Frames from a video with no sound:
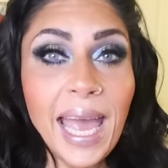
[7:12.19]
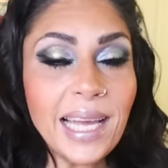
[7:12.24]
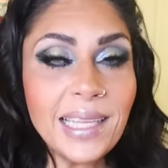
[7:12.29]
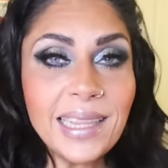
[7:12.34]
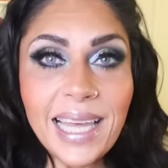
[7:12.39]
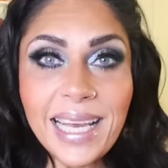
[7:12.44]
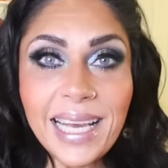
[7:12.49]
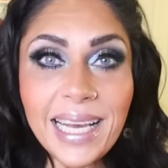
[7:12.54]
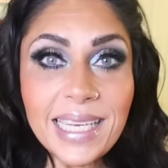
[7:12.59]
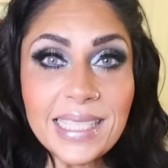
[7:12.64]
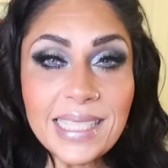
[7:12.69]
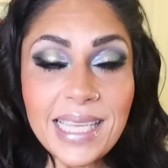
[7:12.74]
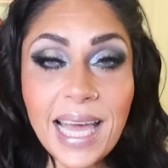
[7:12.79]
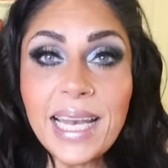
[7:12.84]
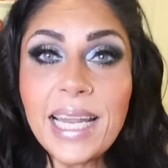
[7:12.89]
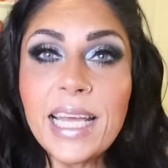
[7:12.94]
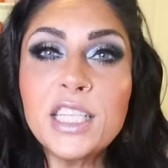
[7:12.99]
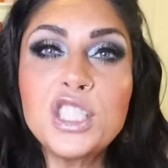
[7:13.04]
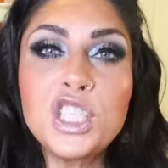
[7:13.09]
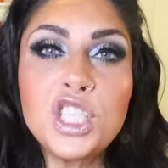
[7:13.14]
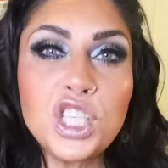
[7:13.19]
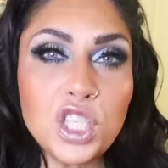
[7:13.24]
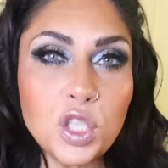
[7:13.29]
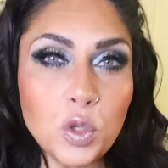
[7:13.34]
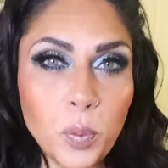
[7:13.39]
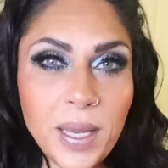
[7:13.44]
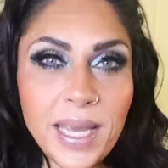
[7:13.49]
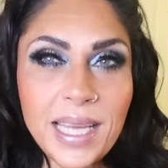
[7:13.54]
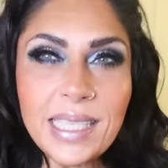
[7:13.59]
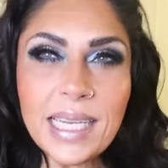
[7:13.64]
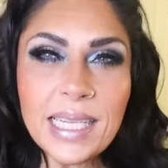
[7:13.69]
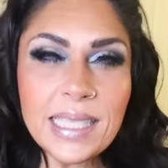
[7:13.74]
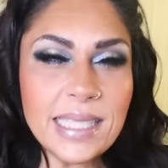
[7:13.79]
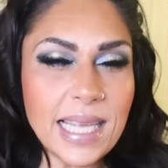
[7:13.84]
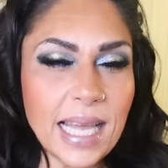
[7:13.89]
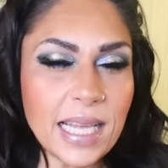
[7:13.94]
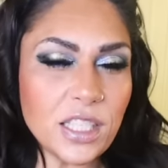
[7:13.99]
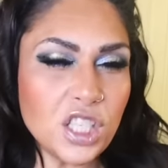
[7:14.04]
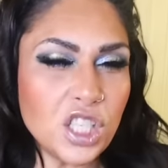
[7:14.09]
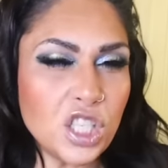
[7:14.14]
And like I said, it's sweet. It's
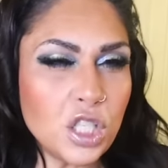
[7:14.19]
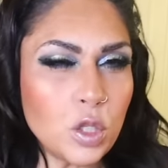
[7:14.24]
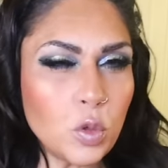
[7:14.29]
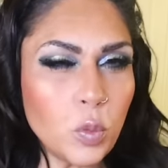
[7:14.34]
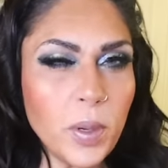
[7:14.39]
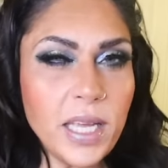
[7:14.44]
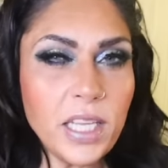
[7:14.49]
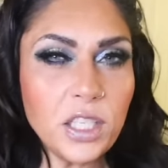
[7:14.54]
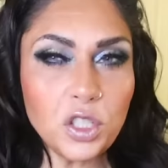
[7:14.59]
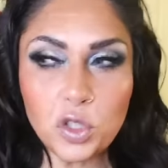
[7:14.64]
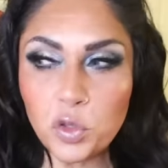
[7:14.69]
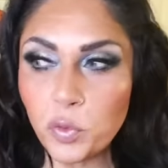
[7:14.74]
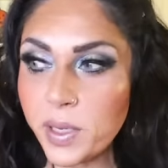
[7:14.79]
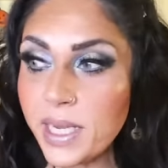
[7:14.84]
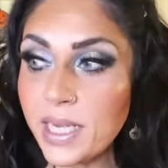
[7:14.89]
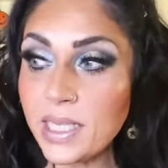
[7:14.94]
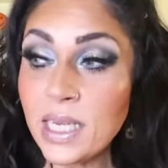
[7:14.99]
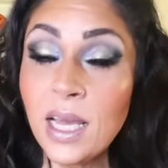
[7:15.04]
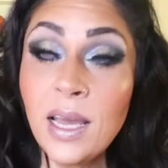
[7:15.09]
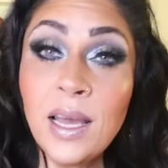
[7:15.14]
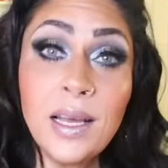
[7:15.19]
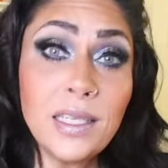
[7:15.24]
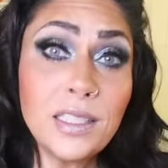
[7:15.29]
that sweet treat.